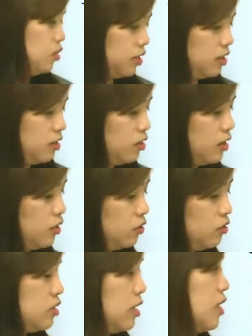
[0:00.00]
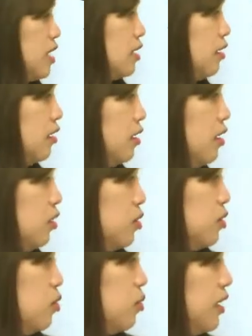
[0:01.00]
you can also say that it
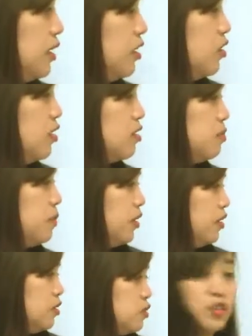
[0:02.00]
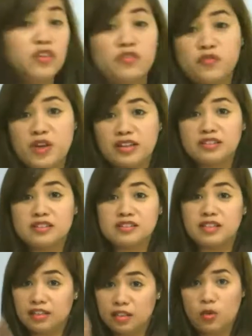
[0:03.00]
was a really good experience with your
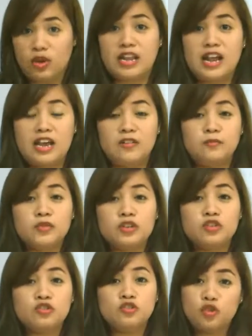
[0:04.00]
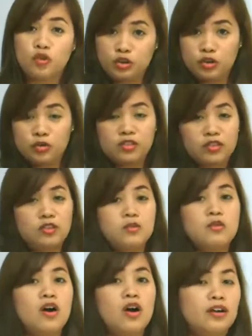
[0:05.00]
friends, like the one that I showed you on the
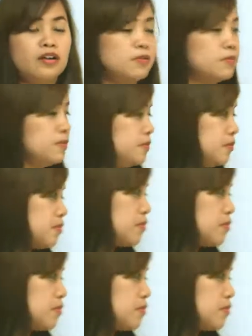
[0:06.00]
cue card.